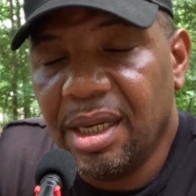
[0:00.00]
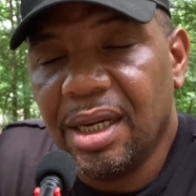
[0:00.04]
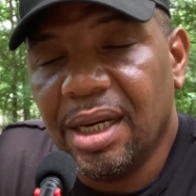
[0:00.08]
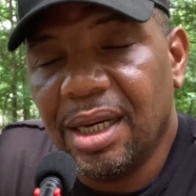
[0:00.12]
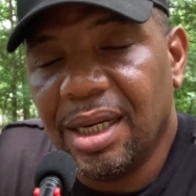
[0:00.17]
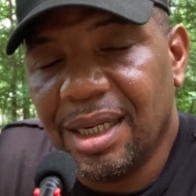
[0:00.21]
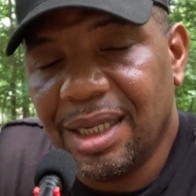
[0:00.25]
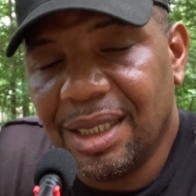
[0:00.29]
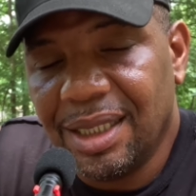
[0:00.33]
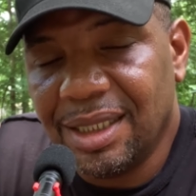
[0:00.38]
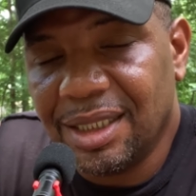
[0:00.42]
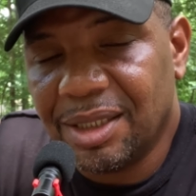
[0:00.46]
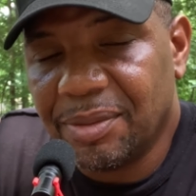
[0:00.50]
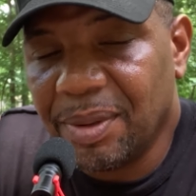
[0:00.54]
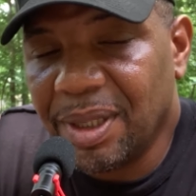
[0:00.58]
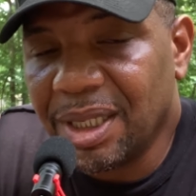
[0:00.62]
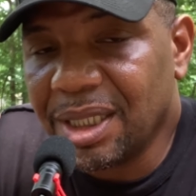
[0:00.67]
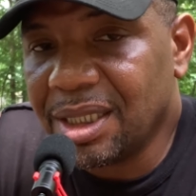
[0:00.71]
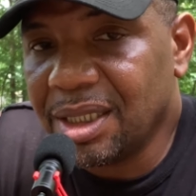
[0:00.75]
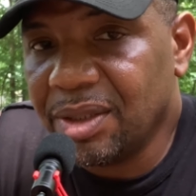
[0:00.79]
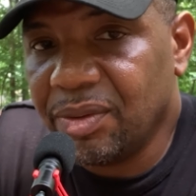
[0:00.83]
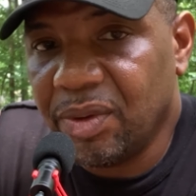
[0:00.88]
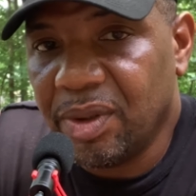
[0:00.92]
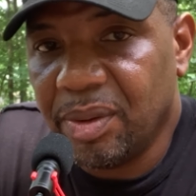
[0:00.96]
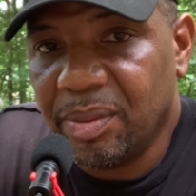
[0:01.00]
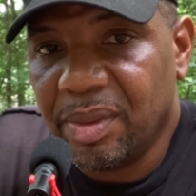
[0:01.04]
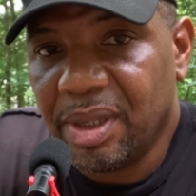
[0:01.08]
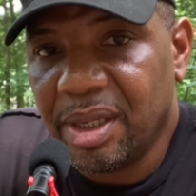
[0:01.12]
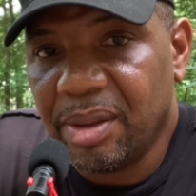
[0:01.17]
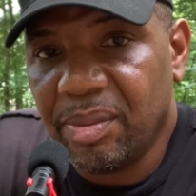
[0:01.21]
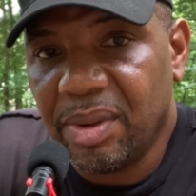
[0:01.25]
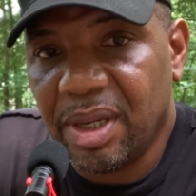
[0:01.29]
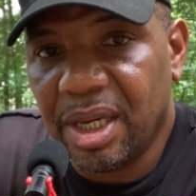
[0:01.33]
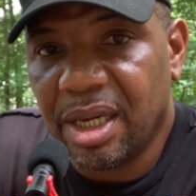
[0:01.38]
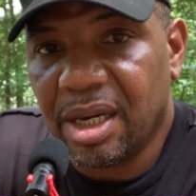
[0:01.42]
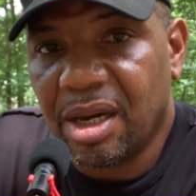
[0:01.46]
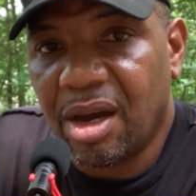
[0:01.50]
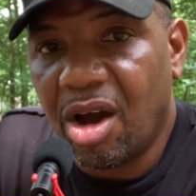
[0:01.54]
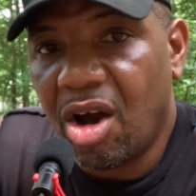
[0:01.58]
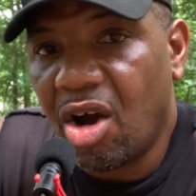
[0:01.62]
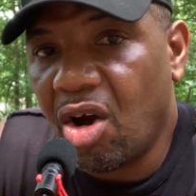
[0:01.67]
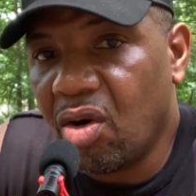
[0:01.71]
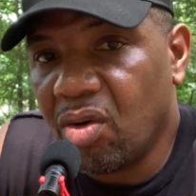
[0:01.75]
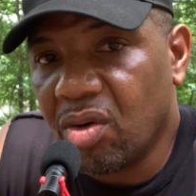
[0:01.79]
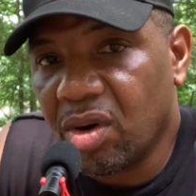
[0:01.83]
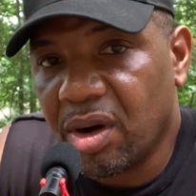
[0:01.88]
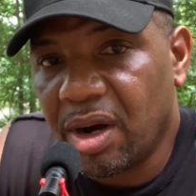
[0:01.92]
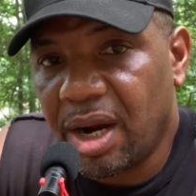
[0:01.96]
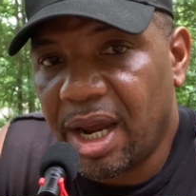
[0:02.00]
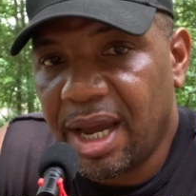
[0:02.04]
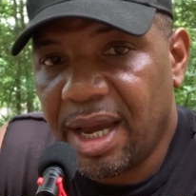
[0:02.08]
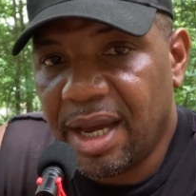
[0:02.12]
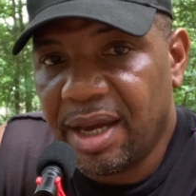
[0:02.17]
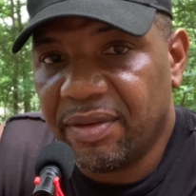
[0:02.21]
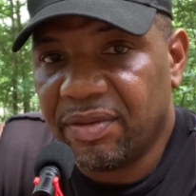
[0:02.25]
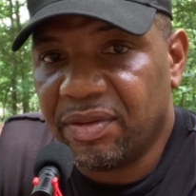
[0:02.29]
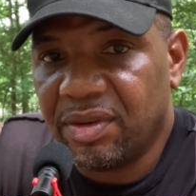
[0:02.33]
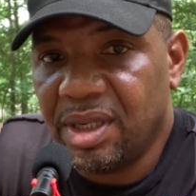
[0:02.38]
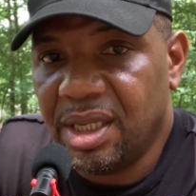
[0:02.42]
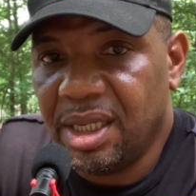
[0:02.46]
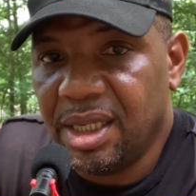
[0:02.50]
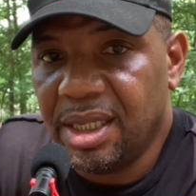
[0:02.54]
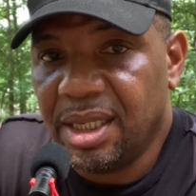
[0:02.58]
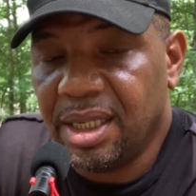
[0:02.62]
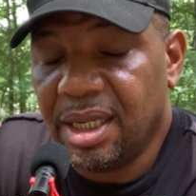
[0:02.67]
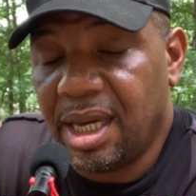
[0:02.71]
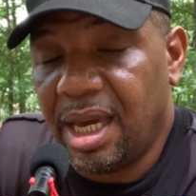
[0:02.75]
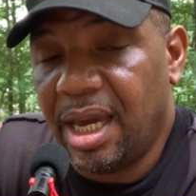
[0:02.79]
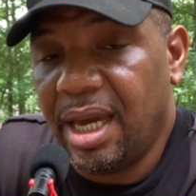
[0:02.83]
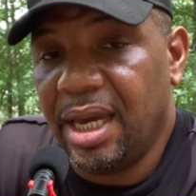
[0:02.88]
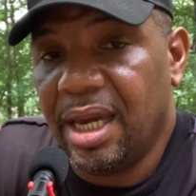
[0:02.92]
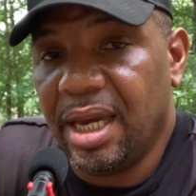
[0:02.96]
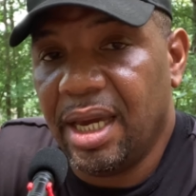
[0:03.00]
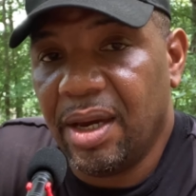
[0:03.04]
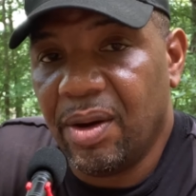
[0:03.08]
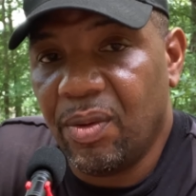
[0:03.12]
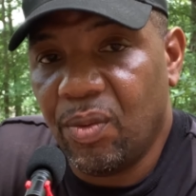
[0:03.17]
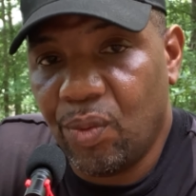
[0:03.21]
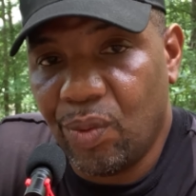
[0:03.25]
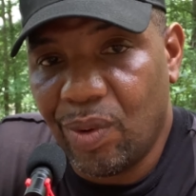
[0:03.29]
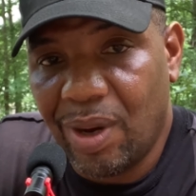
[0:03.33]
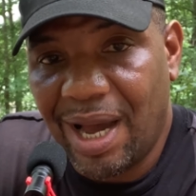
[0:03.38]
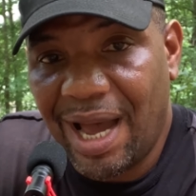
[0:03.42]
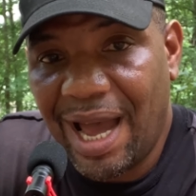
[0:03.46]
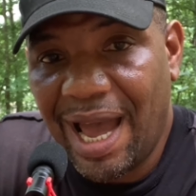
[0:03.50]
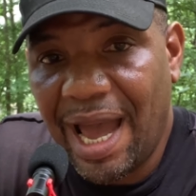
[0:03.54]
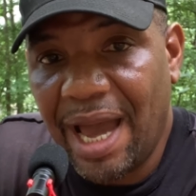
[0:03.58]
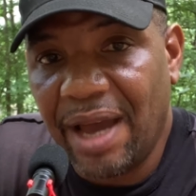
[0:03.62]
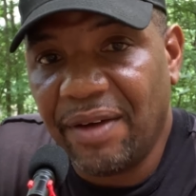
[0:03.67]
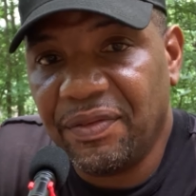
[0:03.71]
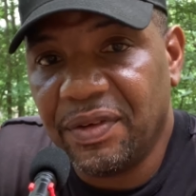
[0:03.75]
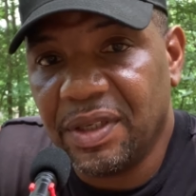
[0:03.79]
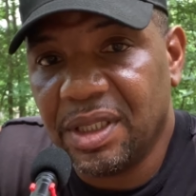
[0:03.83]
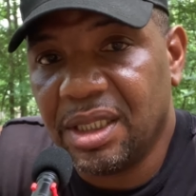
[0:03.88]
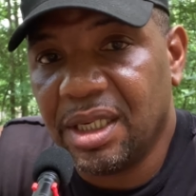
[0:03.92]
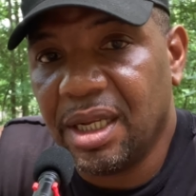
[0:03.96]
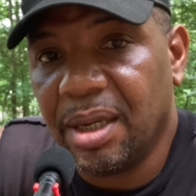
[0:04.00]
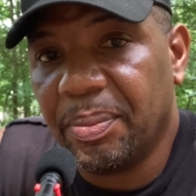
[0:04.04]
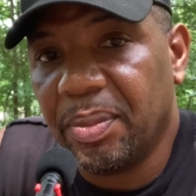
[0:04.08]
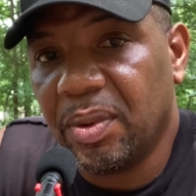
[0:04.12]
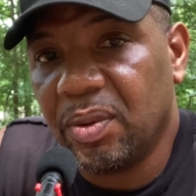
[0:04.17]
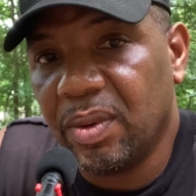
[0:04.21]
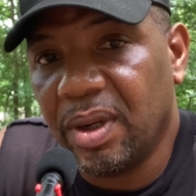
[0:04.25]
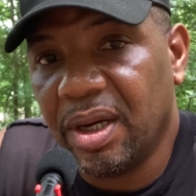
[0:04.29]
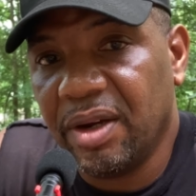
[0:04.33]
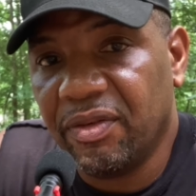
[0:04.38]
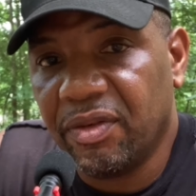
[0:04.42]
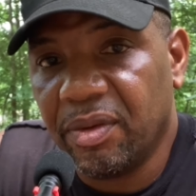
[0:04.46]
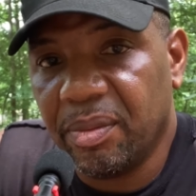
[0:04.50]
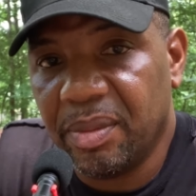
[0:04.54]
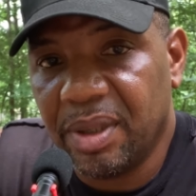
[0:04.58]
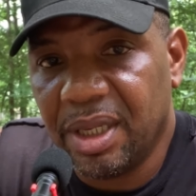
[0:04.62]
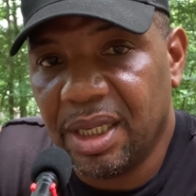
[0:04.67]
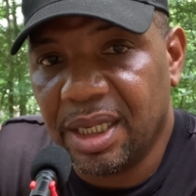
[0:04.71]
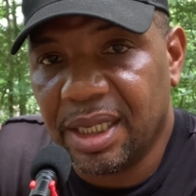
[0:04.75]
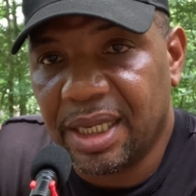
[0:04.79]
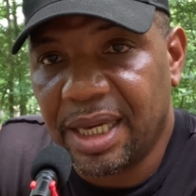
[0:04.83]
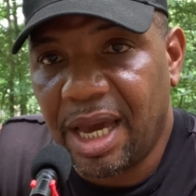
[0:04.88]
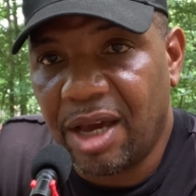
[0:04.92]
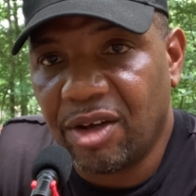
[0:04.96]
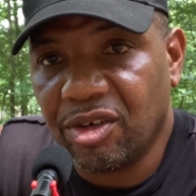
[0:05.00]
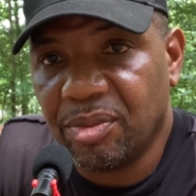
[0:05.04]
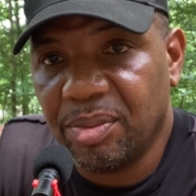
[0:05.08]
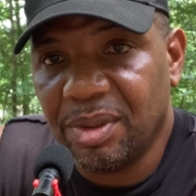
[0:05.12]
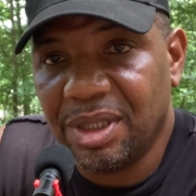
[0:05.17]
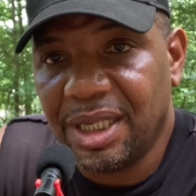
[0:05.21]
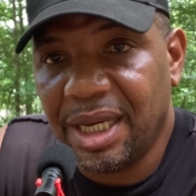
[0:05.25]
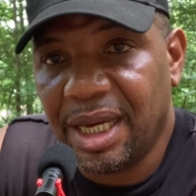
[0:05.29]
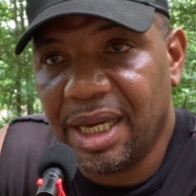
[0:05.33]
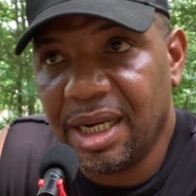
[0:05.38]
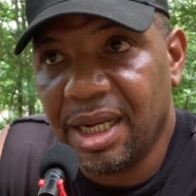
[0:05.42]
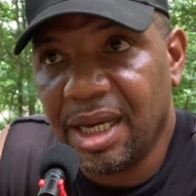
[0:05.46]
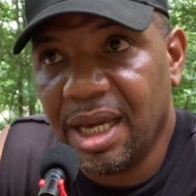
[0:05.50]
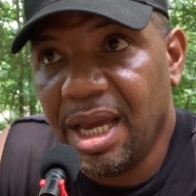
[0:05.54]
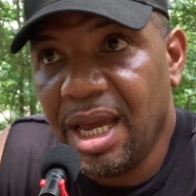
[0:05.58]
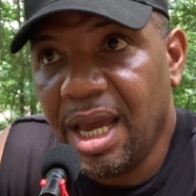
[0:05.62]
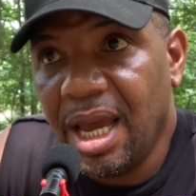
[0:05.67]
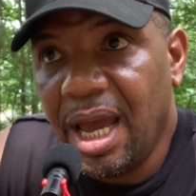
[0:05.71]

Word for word: Especially with me being an older athlete and a half a step away from being a couch potato,